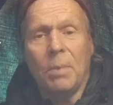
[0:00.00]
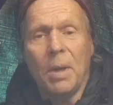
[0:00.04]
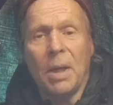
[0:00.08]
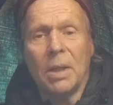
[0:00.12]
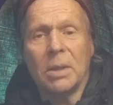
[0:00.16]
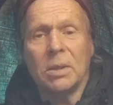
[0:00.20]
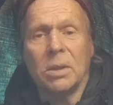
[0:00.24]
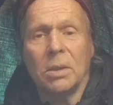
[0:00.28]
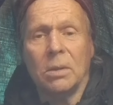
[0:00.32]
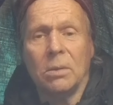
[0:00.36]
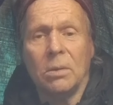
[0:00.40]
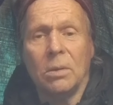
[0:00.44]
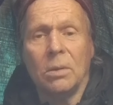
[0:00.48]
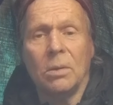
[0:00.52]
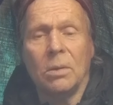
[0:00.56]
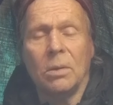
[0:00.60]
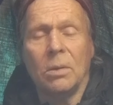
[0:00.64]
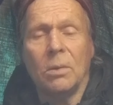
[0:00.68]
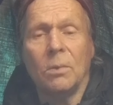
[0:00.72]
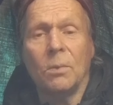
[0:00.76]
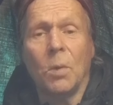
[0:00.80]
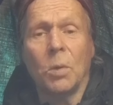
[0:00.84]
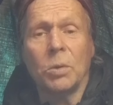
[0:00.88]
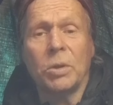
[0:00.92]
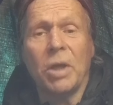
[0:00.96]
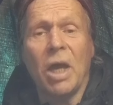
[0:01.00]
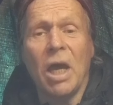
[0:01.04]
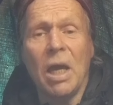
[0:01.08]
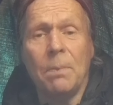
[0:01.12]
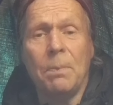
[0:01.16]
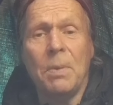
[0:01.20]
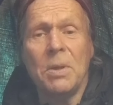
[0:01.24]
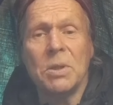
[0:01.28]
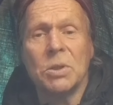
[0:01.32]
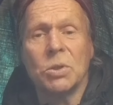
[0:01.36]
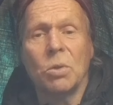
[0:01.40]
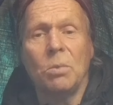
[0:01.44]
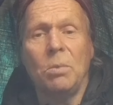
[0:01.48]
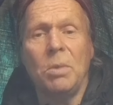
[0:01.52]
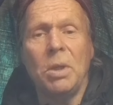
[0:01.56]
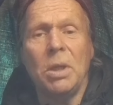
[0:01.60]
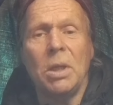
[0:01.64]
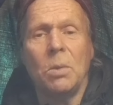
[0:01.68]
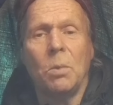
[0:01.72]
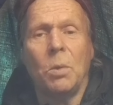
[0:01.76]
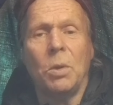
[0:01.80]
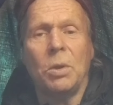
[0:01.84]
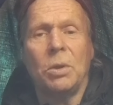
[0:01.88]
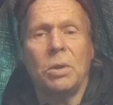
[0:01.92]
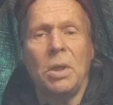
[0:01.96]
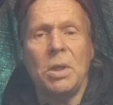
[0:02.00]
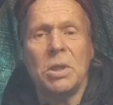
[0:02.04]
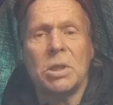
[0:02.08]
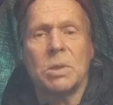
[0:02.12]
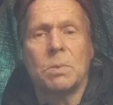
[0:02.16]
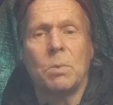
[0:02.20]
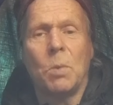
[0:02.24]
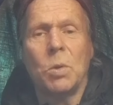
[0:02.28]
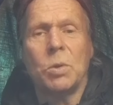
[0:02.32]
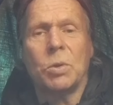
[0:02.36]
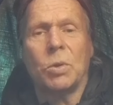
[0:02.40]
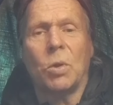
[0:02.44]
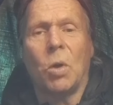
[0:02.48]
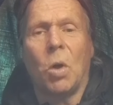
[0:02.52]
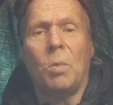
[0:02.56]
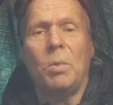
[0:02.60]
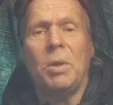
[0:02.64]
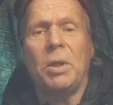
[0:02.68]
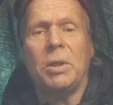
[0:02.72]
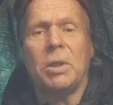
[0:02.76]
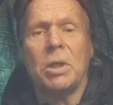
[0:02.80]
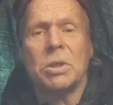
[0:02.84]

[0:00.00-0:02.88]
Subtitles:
But what happens to me with this motorhome,